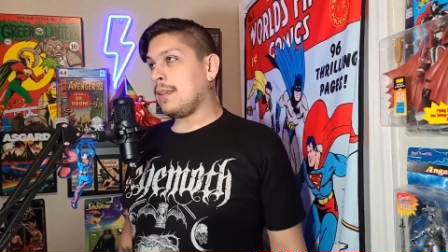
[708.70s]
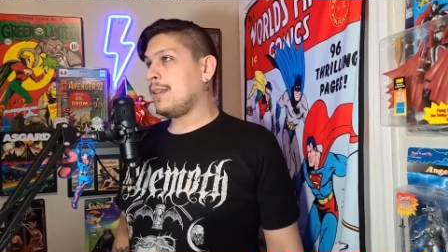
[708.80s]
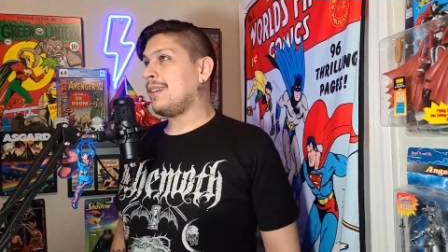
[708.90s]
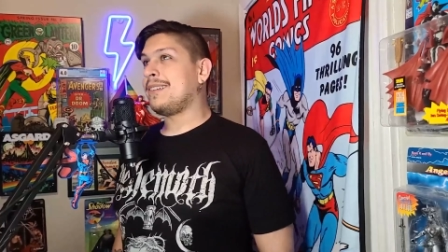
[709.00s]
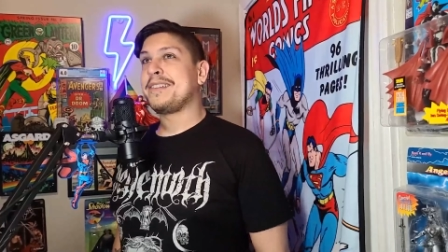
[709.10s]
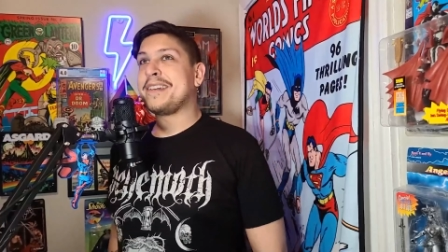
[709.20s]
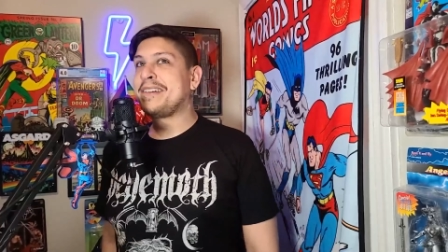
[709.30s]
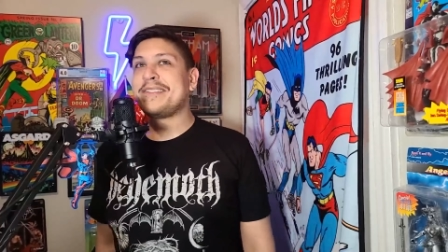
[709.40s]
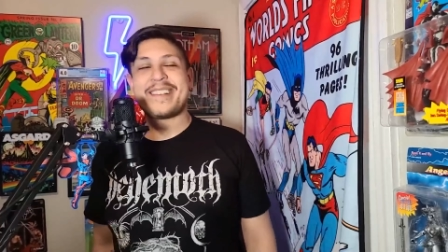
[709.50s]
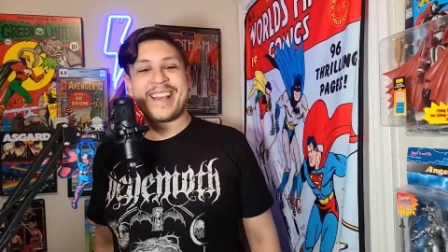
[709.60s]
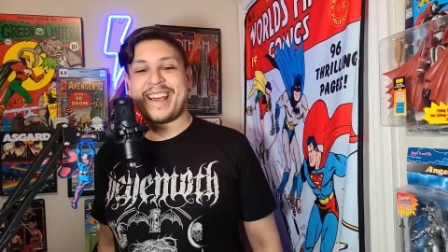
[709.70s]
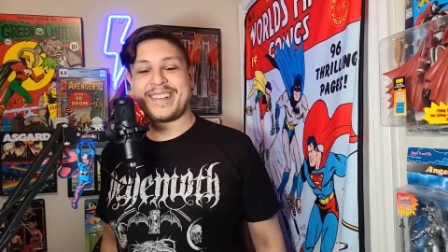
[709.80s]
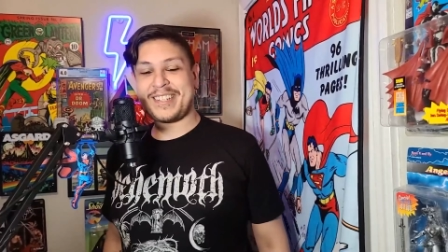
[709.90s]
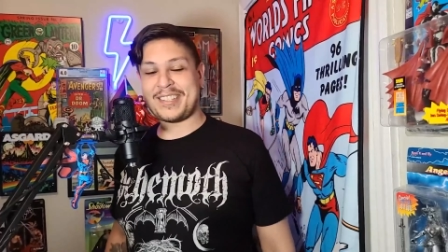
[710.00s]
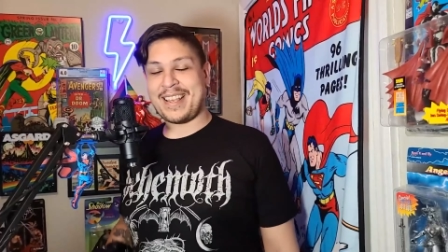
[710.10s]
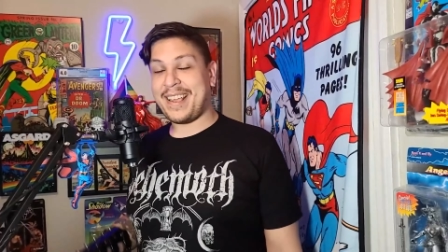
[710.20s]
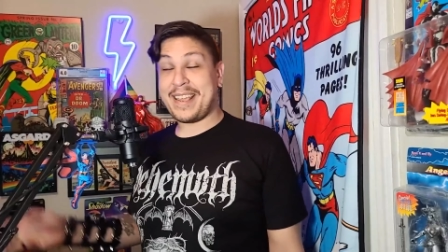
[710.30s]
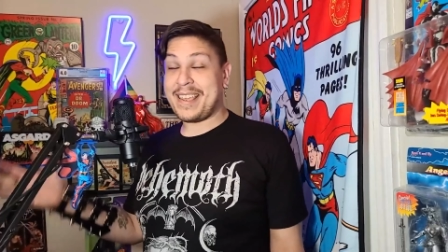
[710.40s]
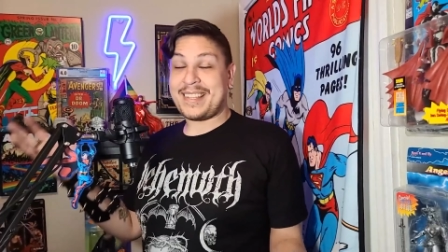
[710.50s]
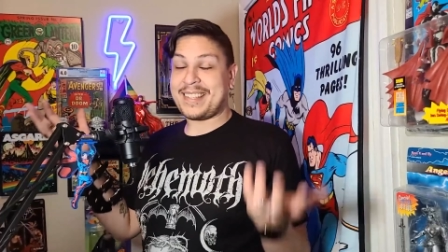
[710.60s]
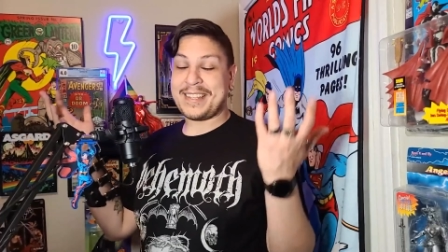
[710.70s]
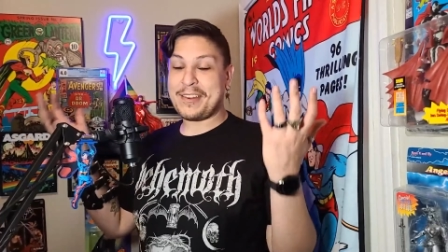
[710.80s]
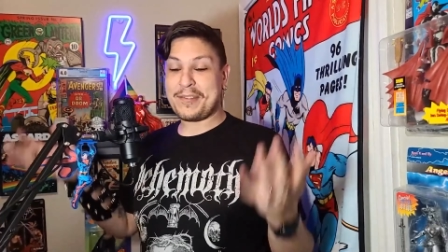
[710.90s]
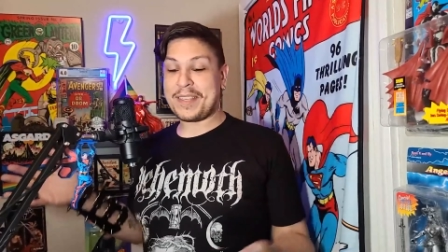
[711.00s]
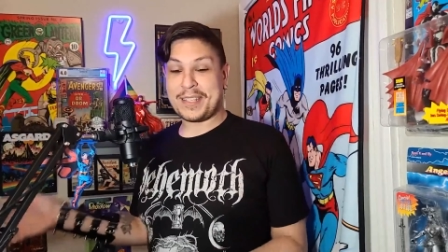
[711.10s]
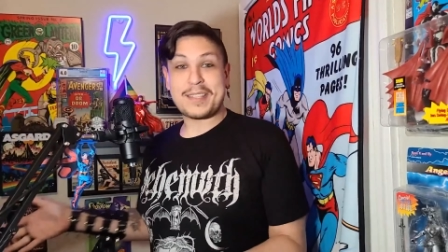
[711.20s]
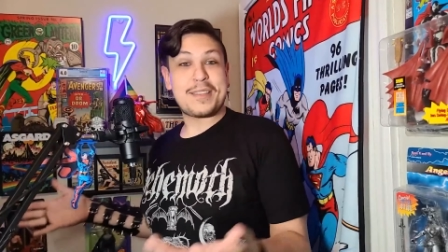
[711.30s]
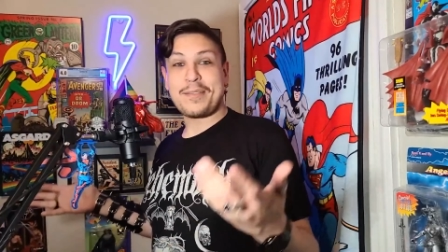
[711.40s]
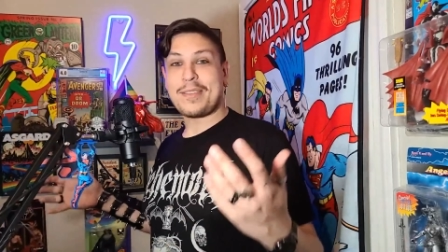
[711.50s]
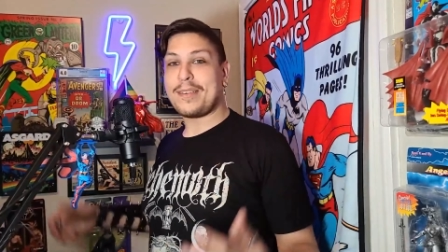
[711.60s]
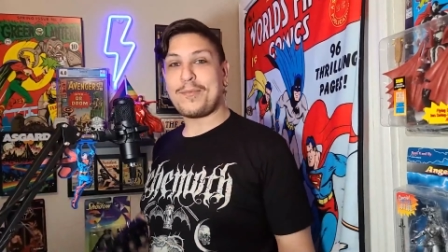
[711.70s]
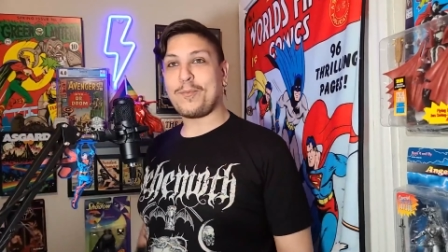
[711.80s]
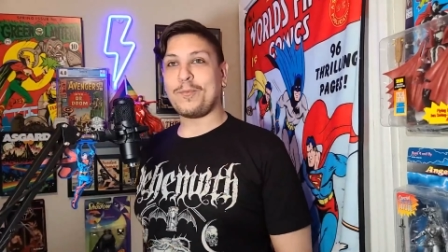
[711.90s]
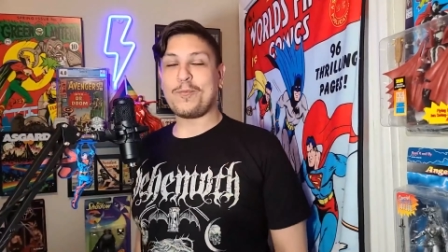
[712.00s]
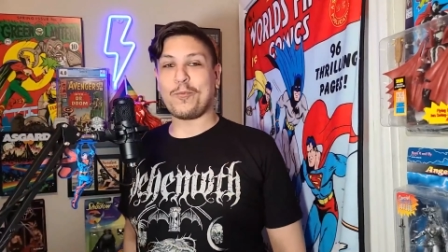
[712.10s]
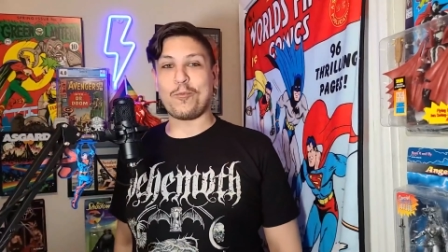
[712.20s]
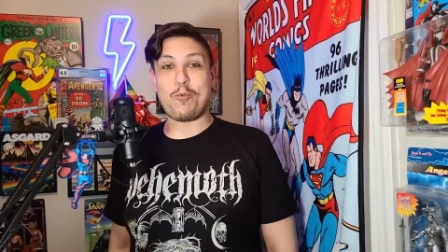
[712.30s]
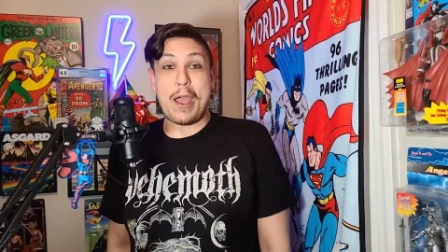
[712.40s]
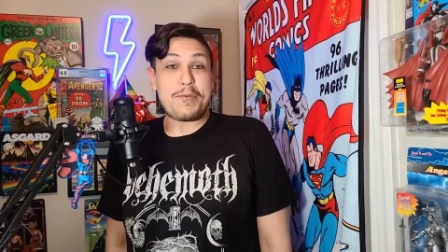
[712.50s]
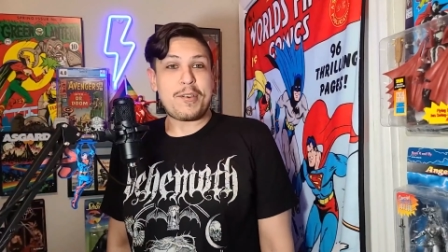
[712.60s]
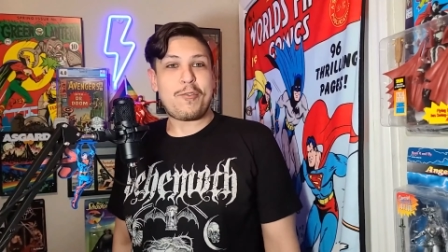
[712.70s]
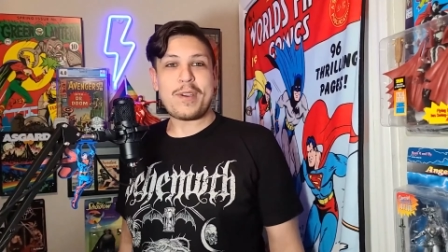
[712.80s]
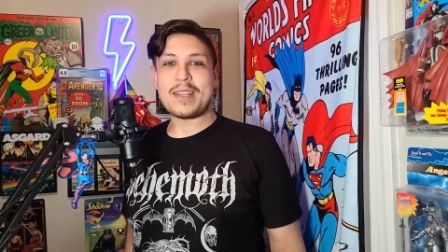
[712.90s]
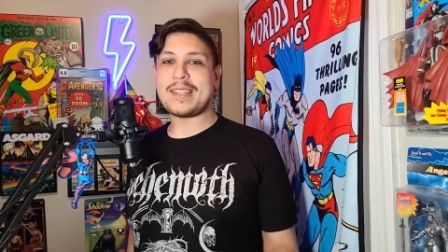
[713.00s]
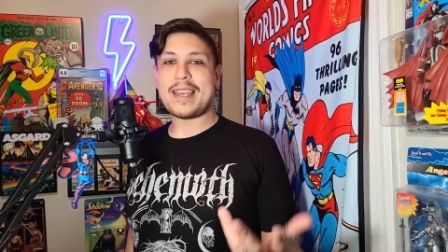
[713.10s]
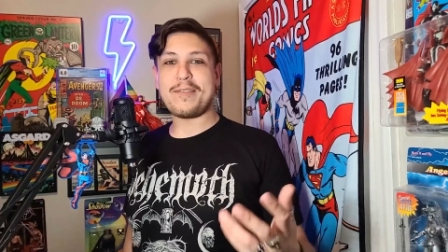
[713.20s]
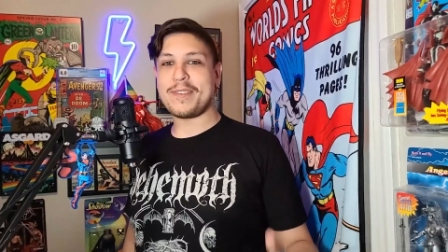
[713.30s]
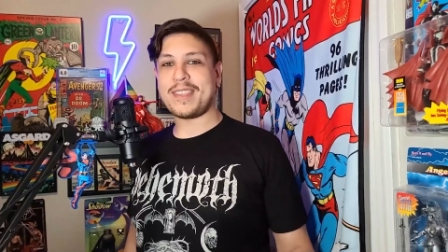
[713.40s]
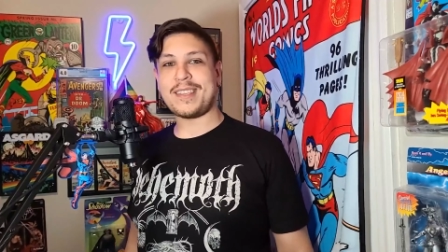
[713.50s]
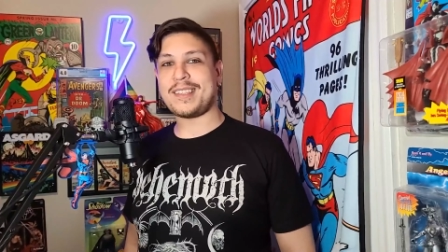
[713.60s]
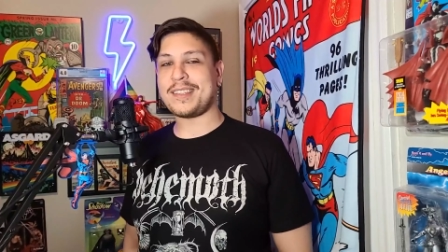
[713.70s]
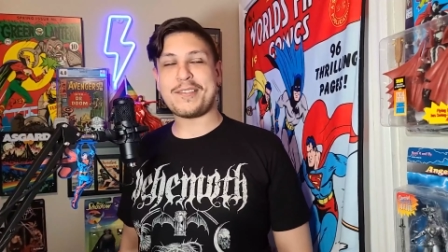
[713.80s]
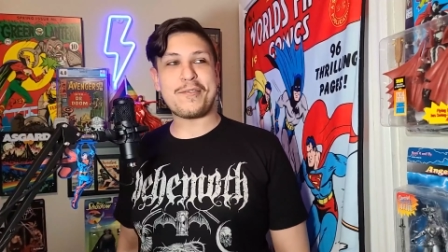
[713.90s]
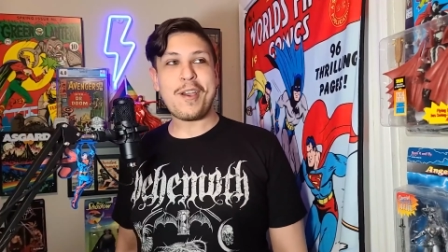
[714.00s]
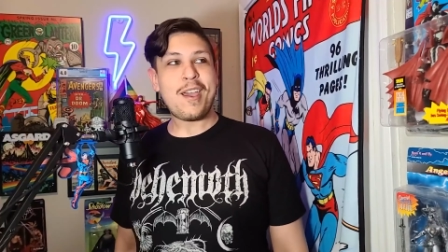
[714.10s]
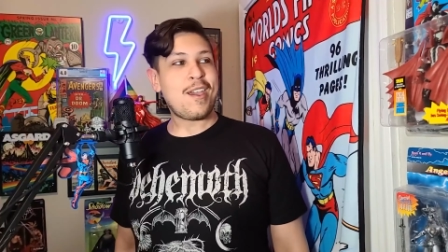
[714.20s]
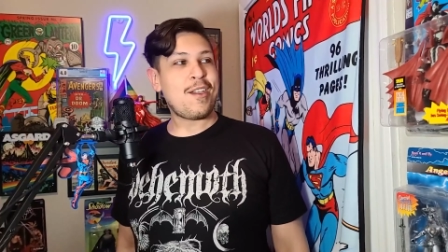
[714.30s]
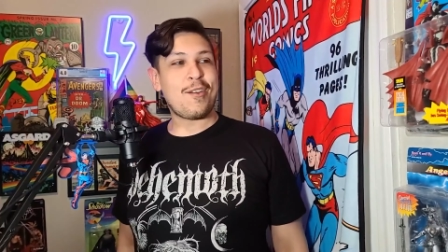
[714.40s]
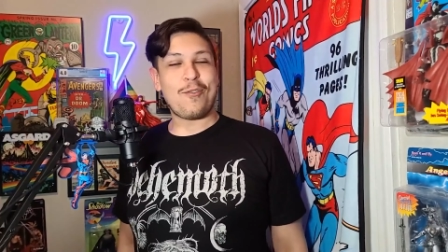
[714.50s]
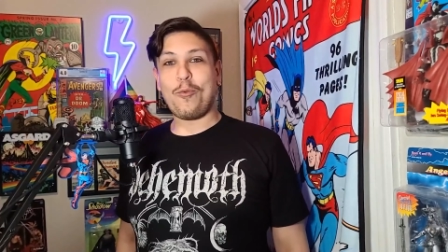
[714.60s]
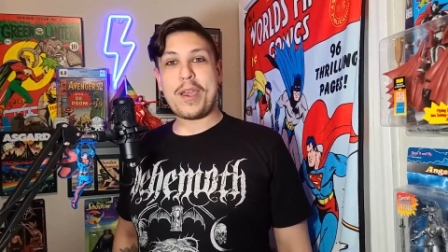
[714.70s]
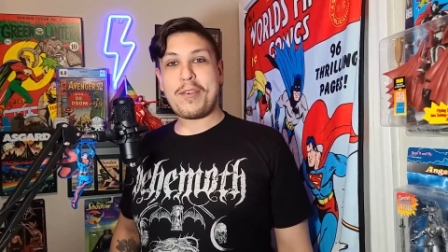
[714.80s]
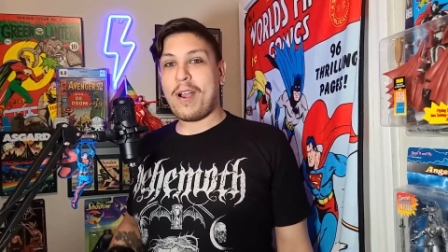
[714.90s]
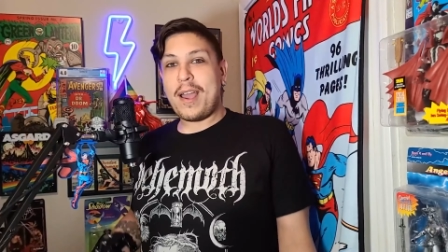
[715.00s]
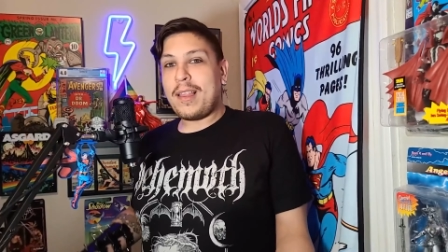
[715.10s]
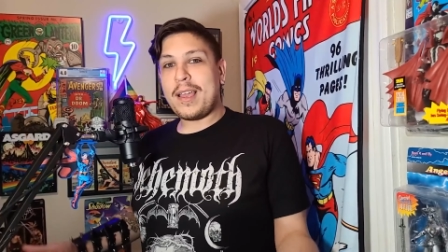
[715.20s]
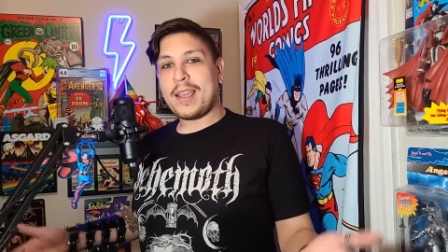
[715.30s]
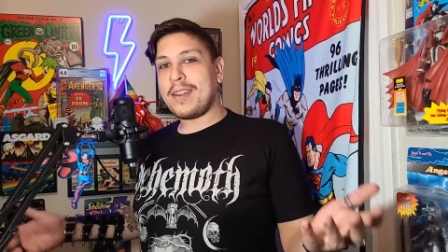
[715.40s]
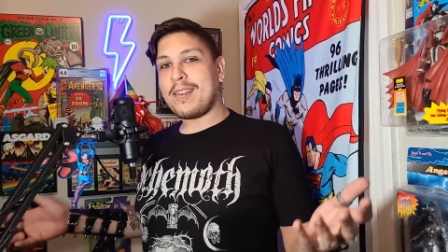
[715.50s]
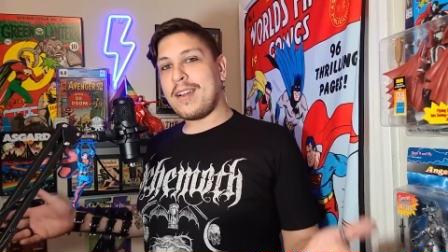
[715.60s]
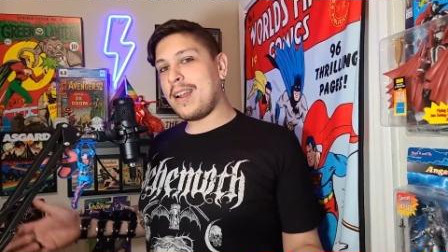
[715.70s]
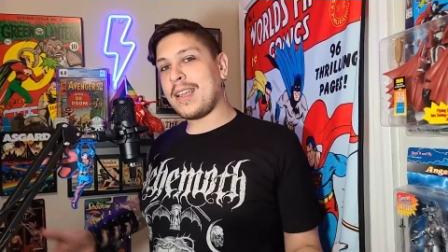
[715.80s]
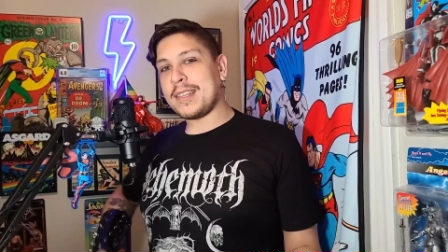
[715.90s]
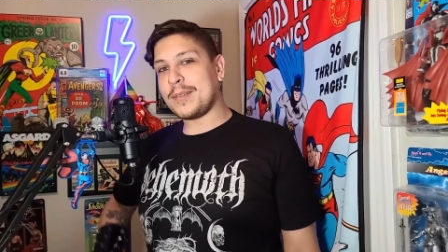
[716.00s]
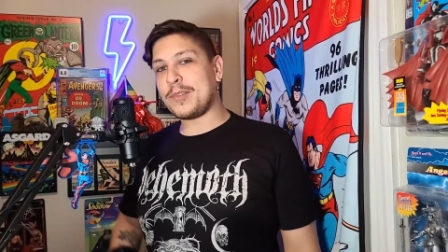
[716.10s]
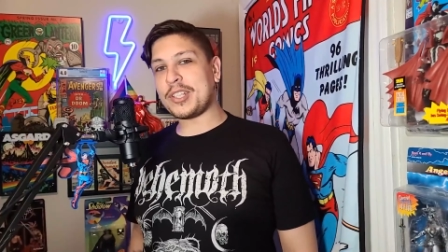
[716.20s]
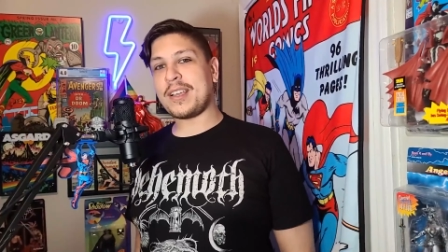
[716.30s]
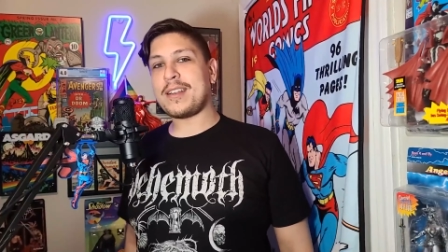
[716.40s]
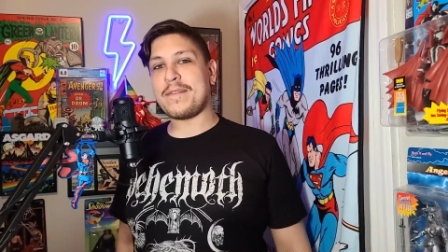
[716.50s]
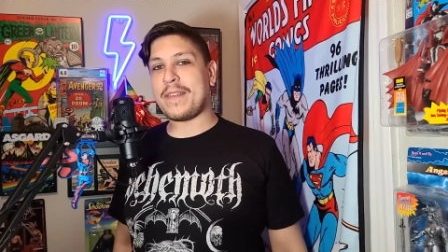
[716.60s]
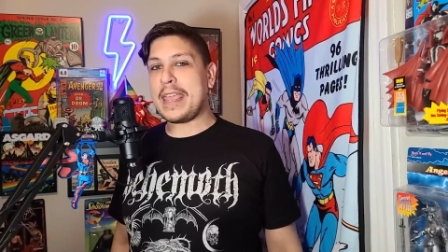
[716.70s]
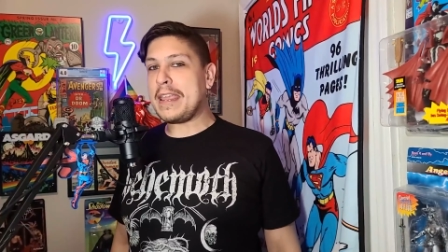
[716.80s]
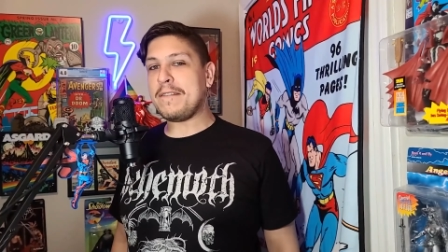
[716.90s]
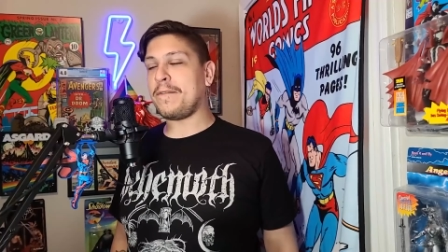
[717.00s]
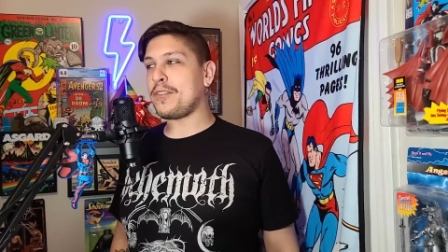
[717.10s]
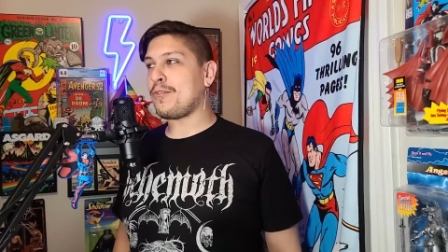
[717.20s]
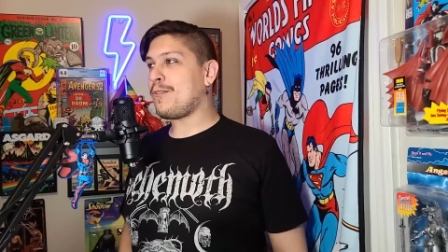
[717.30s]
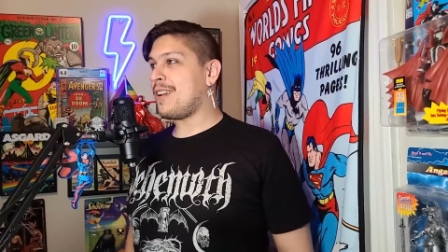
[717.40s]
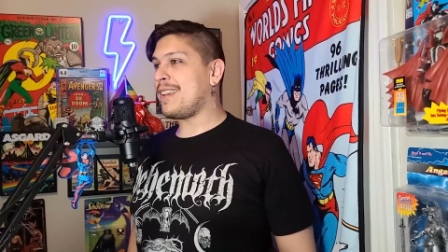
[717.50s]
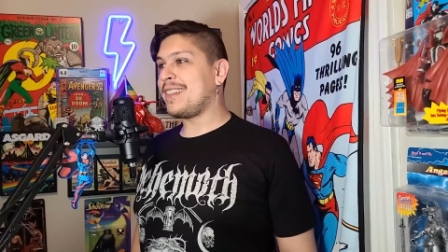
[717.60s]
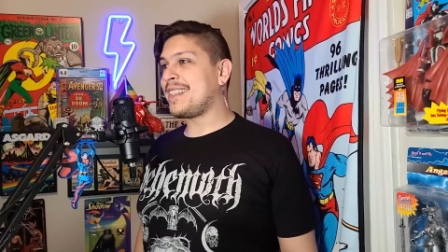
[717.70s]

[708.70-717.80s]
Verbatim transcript: I don't know I just I guess you know this is the the route they're going to take with this so whether I like it or not I guess I'm just kind of in for the ride